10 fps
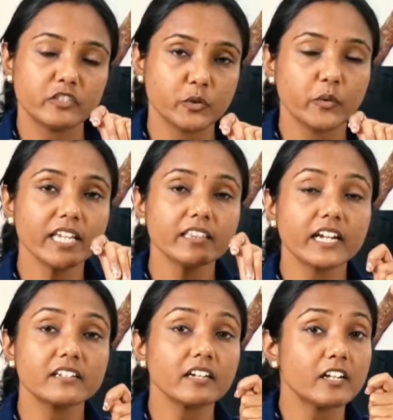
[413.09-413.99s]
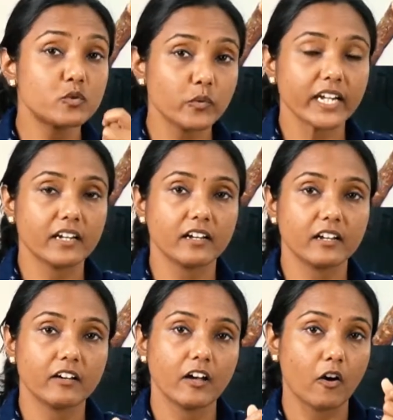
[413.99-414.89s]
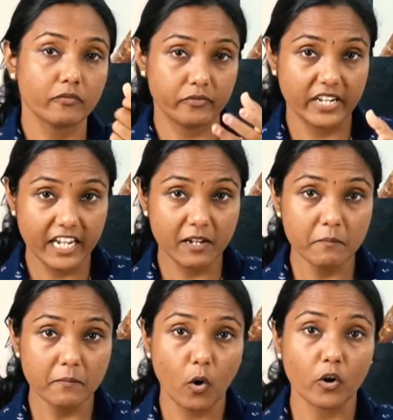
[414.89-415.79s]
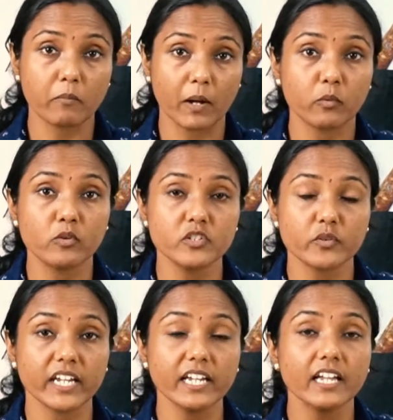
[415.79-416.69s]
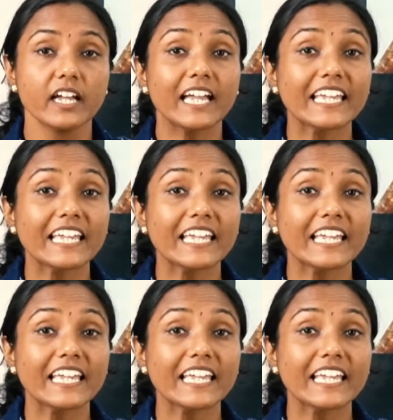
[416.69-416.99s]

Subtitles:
chewing that twig of neem or babul tree